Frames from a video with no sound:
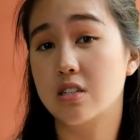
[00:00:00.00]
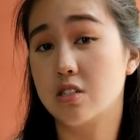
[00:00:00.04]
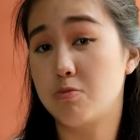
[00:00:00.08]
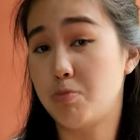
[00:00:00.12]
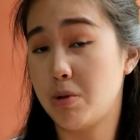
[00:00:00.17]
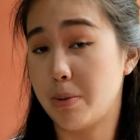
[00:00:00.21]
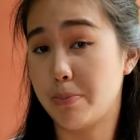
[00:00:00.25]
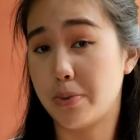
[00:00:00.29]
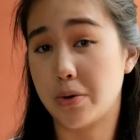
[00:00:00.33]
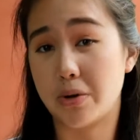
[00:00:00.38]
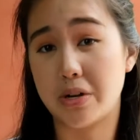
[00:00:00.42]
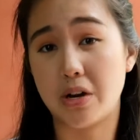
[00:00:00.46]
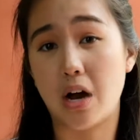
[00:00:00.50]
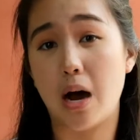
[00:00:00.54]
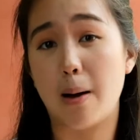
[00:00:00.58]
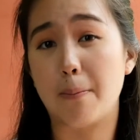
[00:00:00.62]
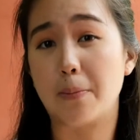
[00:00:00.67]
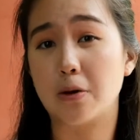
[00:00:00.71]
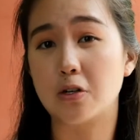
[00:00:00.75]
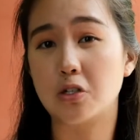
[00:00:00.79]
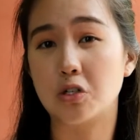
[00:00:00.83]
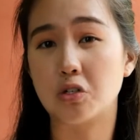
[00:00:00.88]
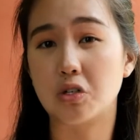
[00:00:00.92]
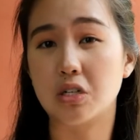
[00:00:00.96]
people an
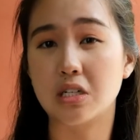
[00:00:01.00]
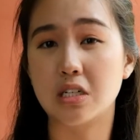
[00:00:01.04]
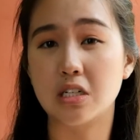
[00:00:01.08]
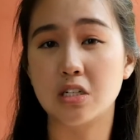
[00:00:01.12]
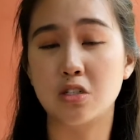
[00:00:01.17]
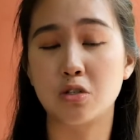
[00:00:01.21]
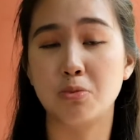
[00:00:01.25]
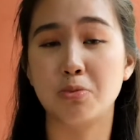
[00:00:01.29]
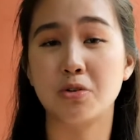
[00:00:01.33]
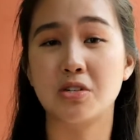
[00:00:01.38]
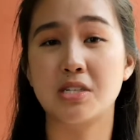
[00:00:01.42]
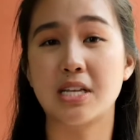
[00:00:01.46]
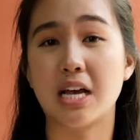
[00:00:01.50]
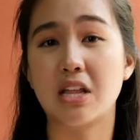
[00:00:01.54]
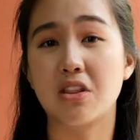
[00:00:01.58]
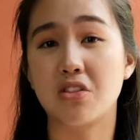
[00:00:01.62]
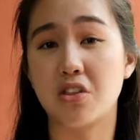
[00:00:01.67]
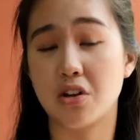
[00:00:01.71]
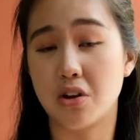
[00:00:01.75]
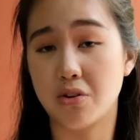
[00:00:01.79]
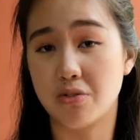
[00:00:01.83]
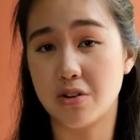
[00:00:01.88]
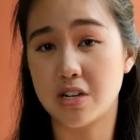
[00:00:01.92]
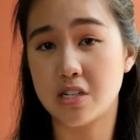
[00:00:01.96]
opportunity to present
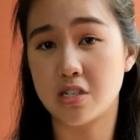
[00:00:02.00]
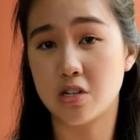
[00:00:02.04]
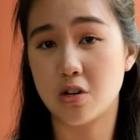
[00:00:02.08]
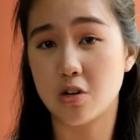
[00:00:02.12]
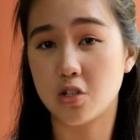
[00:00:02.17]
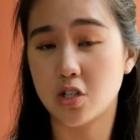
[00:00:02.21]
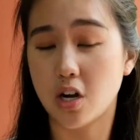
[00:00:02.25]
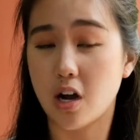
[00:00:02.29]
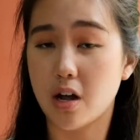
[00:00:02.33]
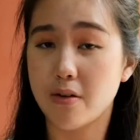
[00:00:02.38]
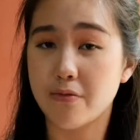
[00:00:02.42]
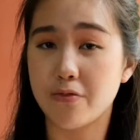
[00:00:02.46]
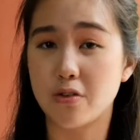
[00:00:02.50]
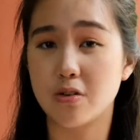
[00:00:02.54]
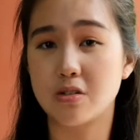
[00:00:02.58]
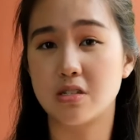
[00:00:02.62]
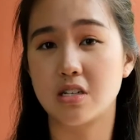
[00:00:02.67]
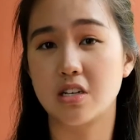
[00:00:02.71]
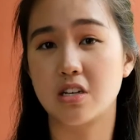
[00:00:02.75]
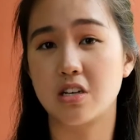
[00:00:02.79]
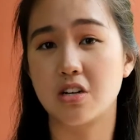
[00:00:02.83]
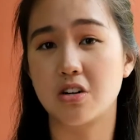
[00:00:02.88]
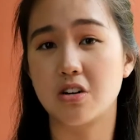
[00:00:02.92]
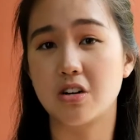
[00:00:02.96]
their research on food
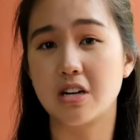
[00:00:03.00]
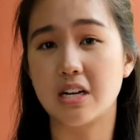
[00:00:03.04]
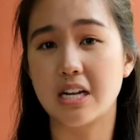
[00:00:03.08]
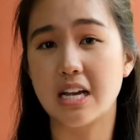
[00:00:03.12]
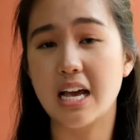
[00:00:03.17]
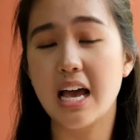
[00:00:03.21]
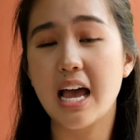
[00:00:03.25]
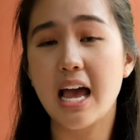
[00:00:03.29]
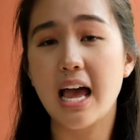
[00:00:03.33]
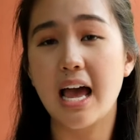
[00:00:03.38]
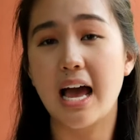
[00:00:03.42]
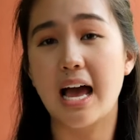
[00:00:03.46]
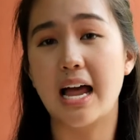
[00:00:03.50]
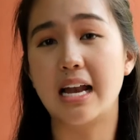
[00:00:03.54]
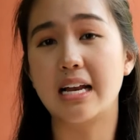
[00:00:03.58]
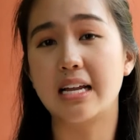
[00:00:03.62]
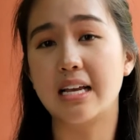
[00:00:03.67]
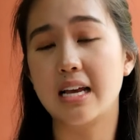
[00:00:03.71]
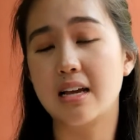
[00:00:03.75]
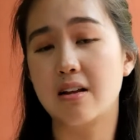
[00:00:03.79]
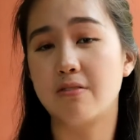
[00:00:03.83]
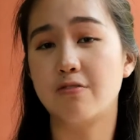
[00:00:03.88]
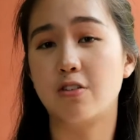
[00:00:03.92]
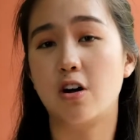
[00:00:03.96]
security and
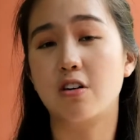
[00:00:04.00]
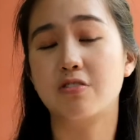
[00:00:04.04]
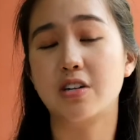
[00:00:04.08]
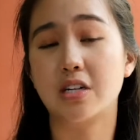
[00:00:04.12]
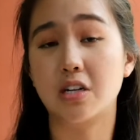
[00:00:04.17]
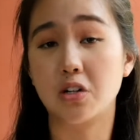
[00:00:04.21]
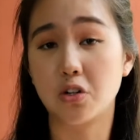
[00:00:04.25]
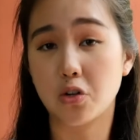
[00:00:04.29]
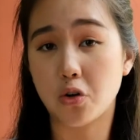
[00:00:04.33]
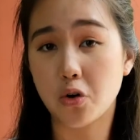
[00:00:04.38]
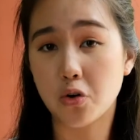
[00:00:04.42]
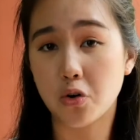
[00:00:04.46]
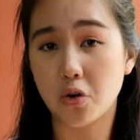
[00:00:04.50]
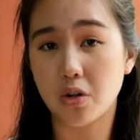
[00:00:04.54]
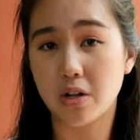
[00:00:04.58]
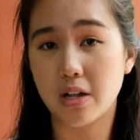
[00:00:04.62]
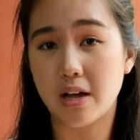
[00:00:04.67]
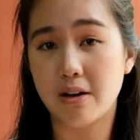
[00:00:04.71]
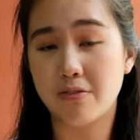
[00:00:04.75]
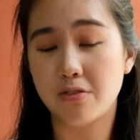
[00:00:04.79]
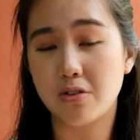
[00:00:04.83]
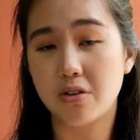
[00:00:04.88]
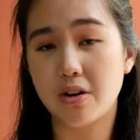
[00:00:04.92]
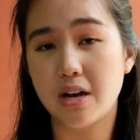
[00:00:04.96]
get involved at a local
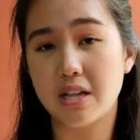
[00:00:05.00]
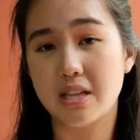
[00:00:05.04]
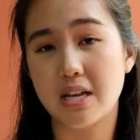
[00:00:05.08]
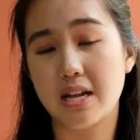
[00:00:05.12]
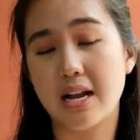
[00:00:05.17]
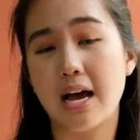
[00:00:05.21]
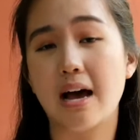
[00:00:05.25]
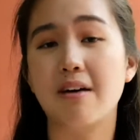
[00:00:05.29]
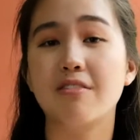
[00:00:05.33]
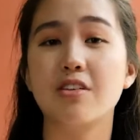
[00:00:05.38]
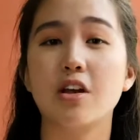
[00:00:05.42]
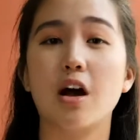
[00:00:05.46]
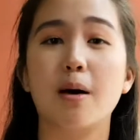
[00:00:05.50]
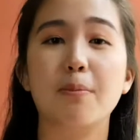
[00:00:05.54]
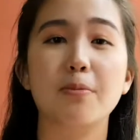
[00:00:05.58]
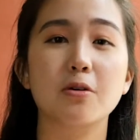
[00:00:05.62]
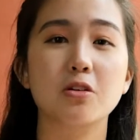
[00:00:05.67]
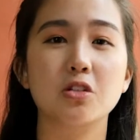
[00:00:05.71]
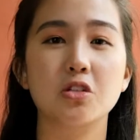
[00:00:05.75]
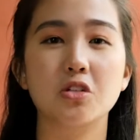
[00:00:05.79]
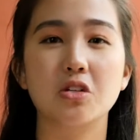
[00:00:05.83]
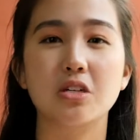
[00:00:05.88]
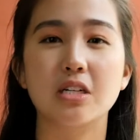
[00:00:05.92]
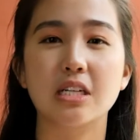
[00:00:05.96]
level, and then have the
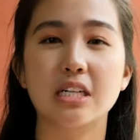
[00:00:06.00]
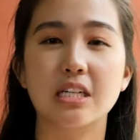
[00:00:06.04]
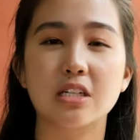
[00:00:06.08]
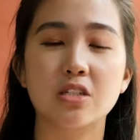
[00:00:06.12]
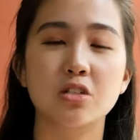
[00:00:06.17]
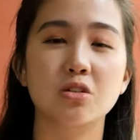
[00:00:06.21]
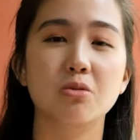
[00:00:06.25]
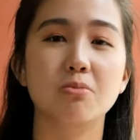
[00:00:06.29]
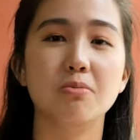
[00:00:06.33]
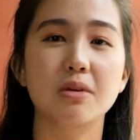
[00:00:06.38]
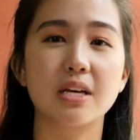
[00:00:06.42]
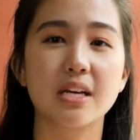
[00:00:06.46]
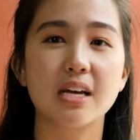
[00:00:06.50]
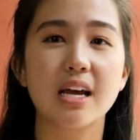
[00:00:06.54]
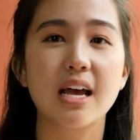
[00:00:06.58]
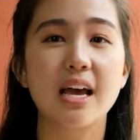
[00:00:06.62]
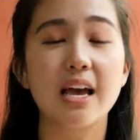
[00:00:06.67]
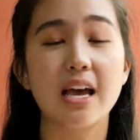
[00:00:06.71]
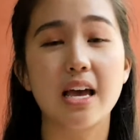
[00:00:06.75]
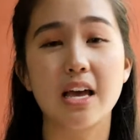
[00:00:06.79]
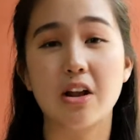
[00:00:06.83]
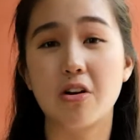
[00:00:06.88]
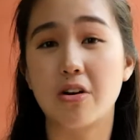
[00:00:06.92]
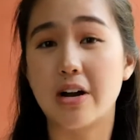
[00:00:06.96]
opportunity to meet
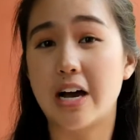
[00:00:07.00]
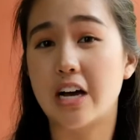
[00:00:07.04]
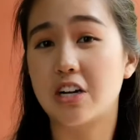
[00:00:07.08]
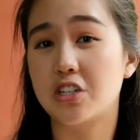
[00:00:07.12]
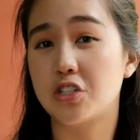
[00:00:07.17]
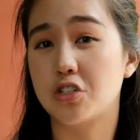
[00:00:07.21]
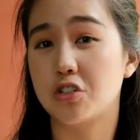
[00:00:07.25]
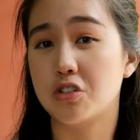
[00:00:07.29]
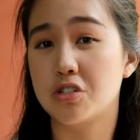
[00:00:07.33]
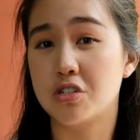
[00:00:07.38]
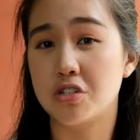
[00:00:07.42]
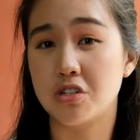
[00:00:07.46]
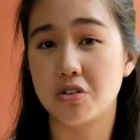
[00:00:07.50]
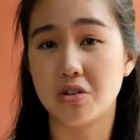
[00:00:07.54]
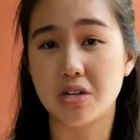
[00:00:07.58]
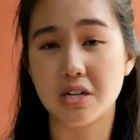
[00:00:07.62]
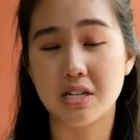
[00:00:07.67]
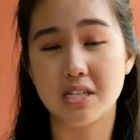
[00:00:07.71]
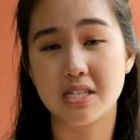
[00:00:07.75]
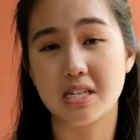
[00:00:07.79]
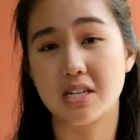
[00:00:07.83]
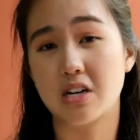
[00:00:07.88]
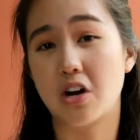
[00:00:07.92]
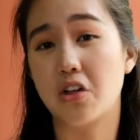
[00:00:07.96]
international
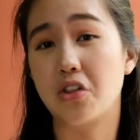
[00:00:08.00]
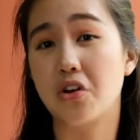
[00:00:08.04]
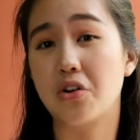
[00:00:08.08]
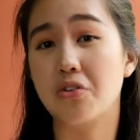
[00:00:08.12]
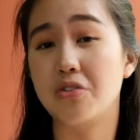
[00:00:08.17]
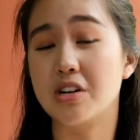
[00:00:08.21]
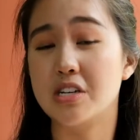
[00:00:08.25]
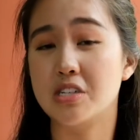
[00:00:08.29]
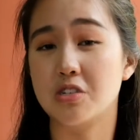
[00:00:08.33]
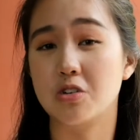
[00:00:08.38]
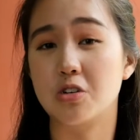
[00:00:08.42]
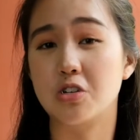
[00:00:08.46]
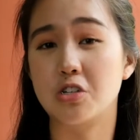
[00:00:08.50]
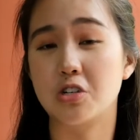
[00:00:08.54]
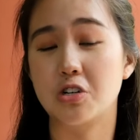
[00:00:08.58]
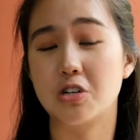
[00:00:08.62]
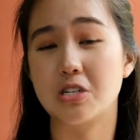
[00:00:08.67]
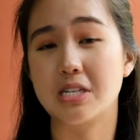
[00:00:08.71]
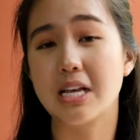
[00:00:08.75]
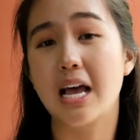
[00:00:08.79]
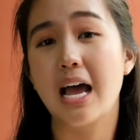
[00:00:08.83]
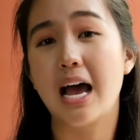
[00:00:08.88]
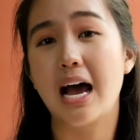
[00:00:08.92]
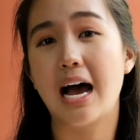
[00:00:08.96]
students and other
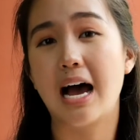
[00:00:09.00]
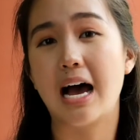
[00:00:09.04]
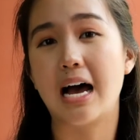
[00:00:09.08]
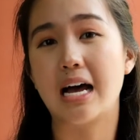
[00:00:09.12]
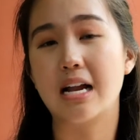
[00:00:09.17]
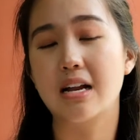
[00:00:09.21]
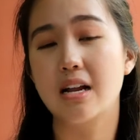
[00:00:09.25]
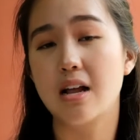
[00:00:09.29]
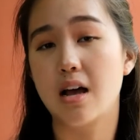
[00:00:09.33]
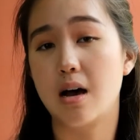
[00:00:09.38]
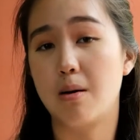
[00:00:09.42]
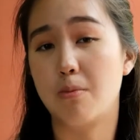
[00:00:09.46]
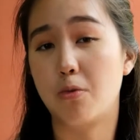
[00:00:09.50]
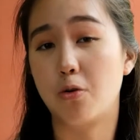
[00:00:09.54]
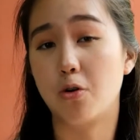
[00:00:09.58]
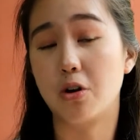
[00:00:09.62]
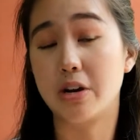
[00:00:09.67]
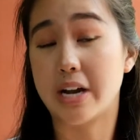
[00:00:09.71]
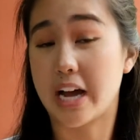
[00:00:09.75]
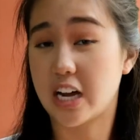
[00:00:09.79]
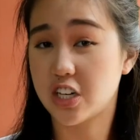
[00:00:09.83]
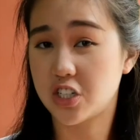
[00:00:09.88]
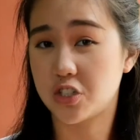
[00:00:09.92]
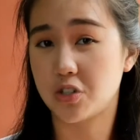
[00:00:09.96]
researchers at a more
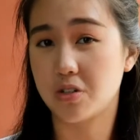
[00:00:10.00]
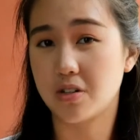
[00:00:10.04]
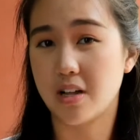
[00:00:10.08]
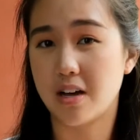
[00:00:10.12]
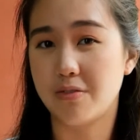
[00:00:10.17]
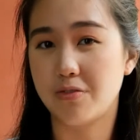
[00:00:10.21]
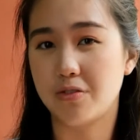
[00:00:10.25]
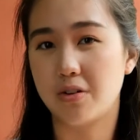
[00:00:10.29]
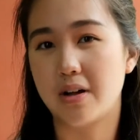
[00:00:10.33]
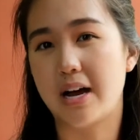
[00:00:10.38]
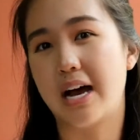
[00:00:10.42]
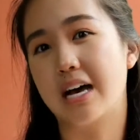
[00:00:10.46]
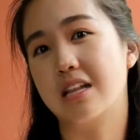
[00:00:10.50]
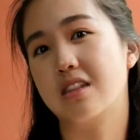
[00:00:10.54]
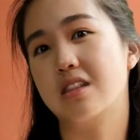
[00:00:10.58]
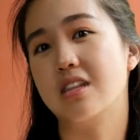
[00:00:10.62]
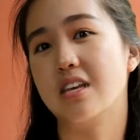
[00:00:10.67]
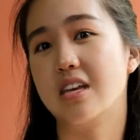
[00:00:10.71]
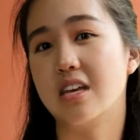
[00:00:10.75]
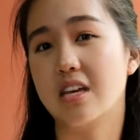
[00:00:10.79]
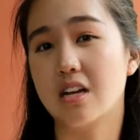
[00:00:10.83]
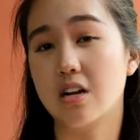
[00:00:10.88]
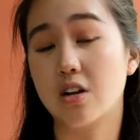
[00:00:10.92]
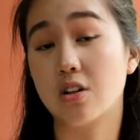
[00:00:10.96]
national level at
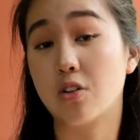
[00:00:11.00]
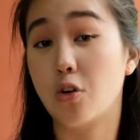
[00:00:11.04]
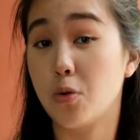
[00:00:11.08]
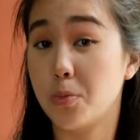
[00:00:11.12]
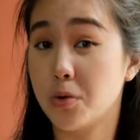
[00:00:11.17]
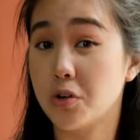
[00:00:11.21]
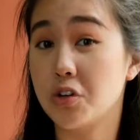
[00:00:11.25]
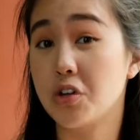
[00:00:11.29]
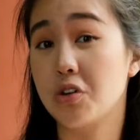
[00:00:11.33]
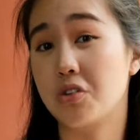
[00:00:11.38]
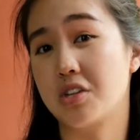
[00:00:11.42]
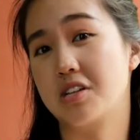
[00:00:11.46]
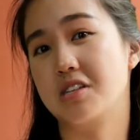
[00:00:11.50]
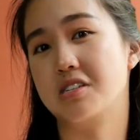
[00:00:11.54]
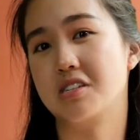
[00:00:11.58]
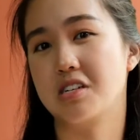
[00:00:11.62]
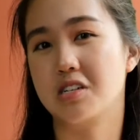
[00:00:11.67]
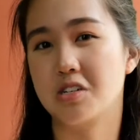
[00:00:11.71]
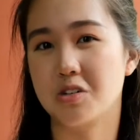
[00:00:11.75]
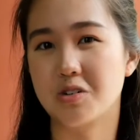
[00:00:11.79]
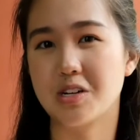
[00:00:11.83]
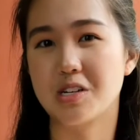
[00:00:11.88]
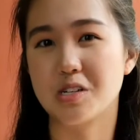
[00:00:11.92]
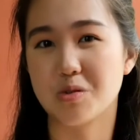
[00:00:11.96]
the Global Youth
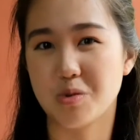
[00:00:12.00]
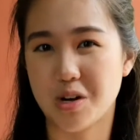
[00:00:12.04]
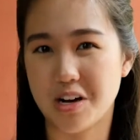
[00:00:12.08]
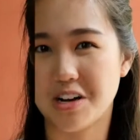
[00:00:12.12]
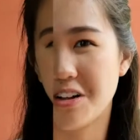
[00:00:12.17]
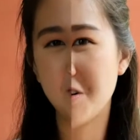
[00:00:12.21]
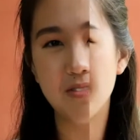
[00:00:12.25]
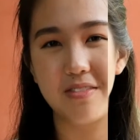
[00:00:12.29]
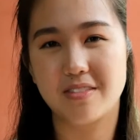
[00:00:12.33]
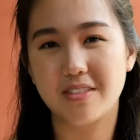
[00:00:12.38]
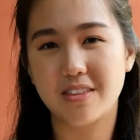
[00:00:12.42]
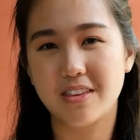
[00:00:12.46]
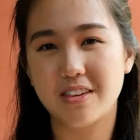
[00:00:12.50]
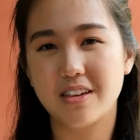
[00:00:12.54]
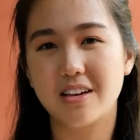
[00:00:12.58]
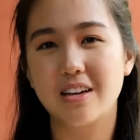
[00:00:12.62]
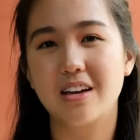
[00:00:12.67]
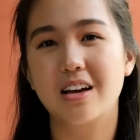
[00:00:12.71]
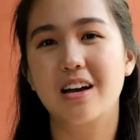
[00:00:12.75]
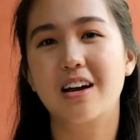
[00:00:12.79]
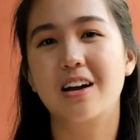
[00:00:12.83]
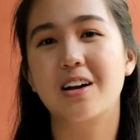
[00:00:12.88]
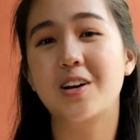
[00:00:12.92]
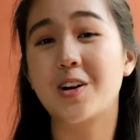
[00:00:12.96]
Institute as well.
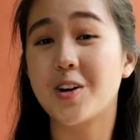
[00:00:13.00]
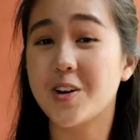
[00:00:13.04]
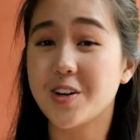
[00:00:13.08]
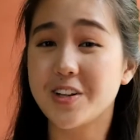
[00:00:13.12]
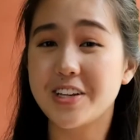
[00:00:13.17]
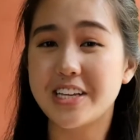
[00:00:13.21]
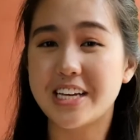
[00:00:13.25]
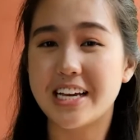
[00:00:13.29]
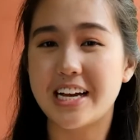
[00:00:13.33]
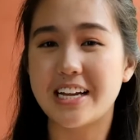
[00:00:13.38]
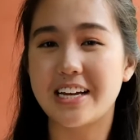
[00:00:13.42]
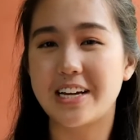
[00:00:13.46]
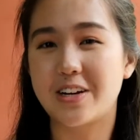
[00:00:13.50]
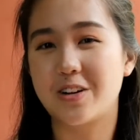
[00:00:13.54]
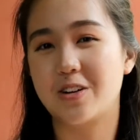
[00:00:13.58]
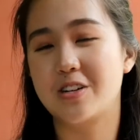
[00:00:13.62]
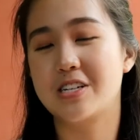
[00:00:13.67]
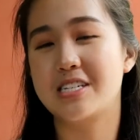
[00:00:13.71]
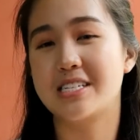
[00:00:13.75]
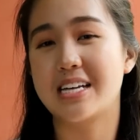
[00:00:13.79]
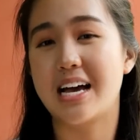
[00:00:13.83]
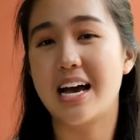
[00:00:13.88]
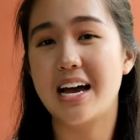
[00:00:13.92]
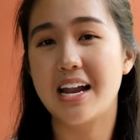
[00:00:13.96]
Currently at
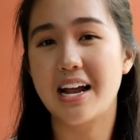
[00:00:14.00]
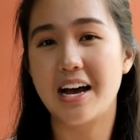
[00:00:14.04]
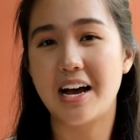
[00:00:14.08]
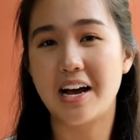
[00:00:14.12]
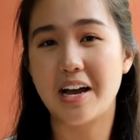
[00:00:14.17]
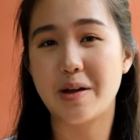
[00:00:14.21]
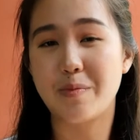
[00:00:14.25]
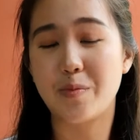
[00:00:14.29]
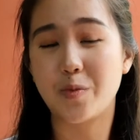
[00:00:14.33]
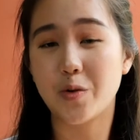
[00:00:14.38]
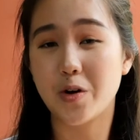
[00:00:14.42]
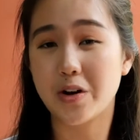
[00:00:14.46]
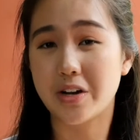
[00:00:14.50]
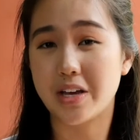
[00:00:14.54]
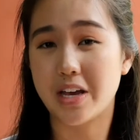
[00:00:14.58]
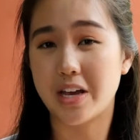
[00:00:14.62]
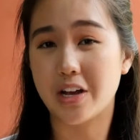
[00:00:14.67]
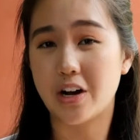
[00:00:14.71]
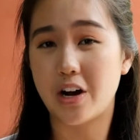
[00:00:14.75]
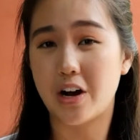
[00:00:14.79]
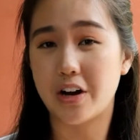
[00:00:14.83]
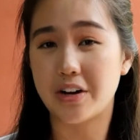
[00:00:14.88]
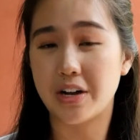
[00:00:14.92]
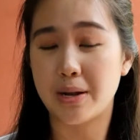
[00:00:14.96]
ICRISAT, I'm working
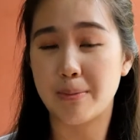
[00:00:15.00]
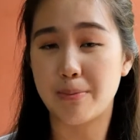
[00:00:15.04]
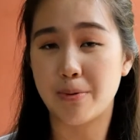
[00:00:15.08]
on a